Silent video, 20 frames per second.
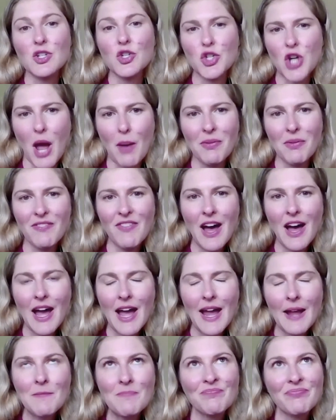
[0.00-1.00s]
and
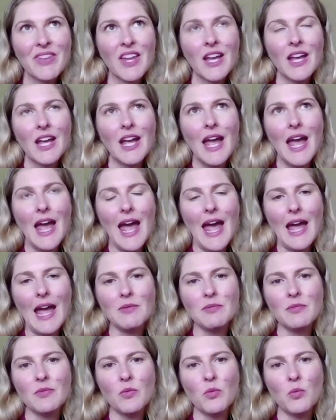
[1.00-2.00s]
services to the
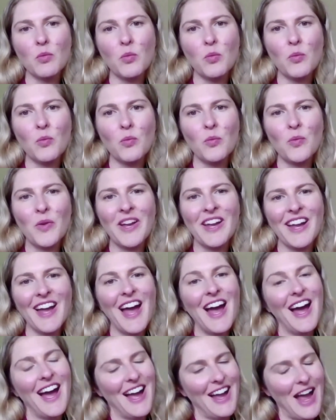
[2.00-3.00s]
1.2 million
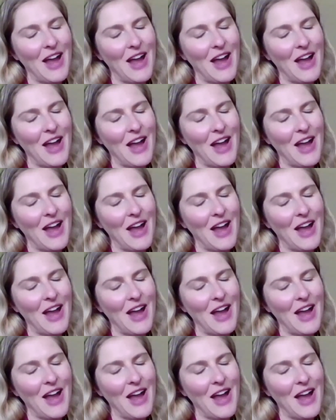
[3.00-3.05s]
plus